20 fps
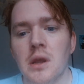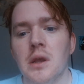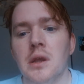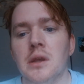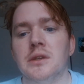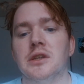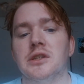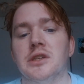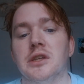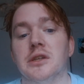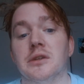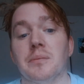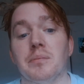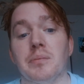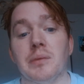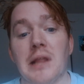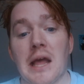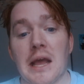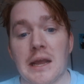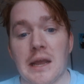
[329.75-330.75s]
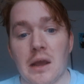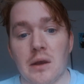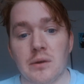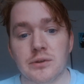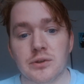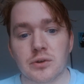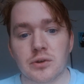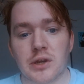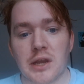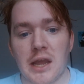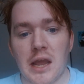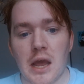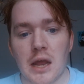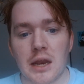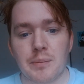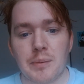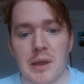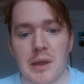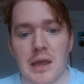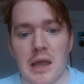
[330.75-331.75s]
such as blackouts or
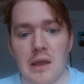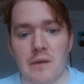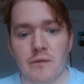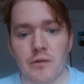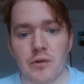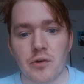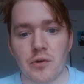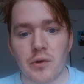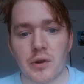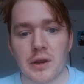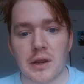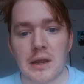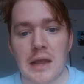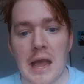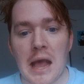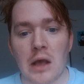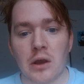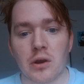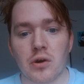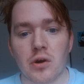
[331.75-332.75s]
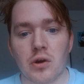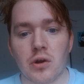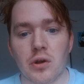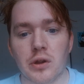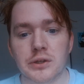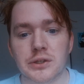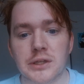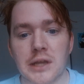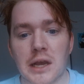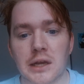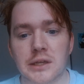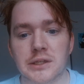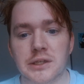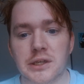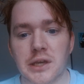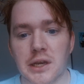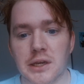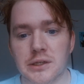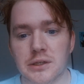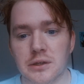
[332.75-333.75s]
chaotic behavior during alcohol
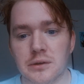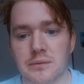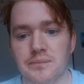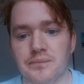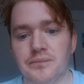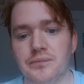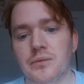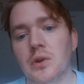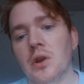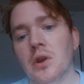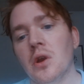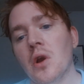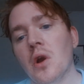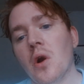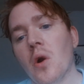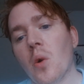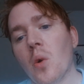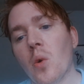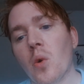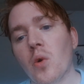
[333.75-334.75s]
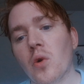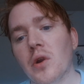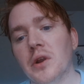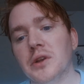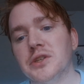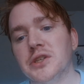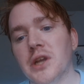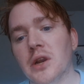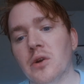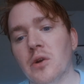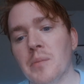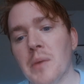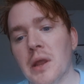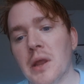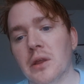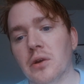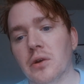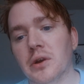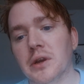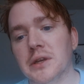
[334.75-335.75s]
intoxication, or a general
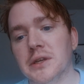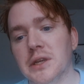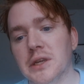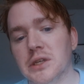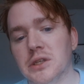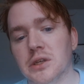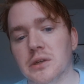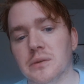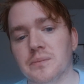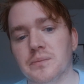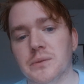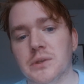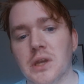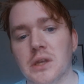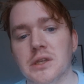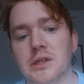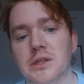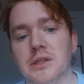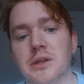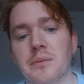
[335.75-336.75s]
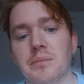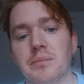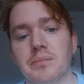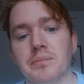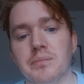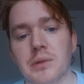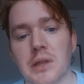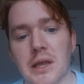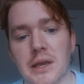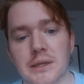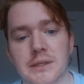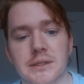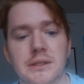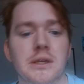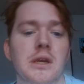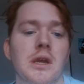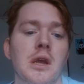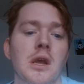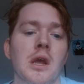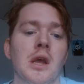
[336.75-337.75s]
medical condition, such as complex
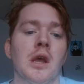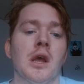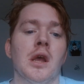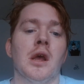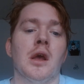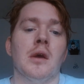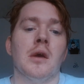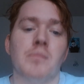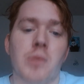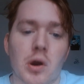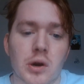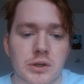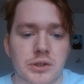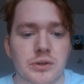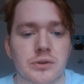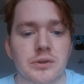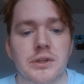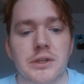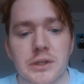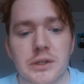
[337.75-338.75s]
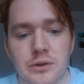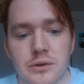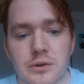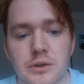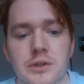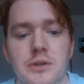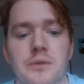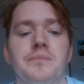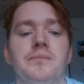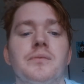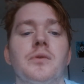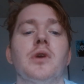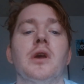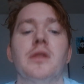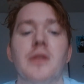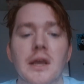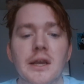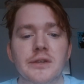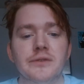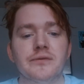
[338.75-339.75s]
partial seizures. Okay,
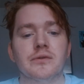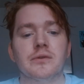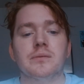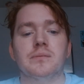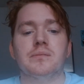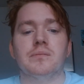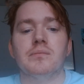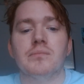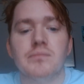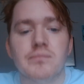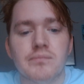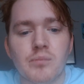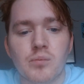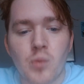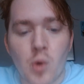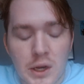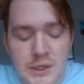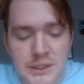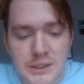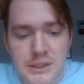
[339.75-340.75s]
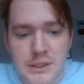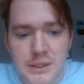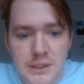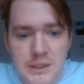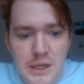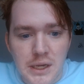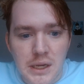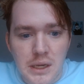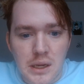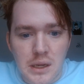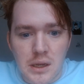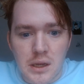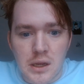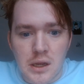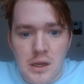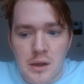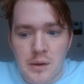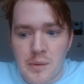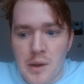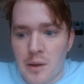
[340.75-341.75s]
thanks for watching today.
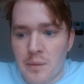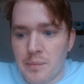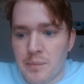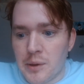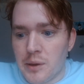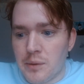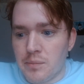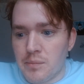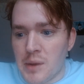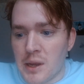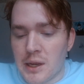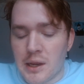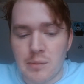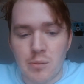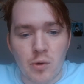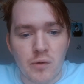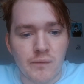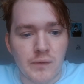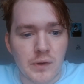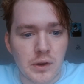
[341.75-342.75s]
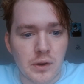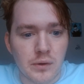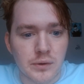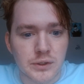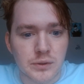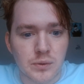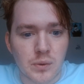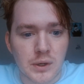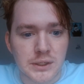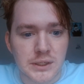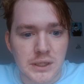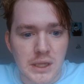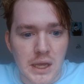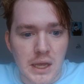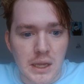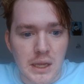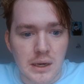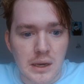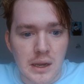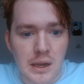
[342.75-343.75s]
I'll be making more videos, so watch
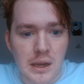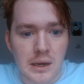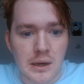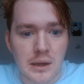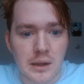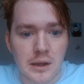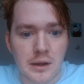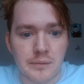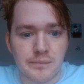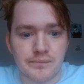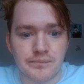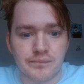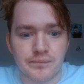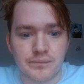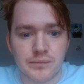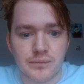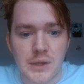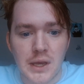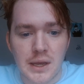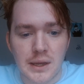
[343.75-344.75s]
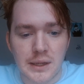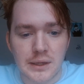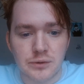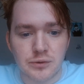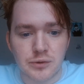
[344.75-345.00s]
that. And yeah,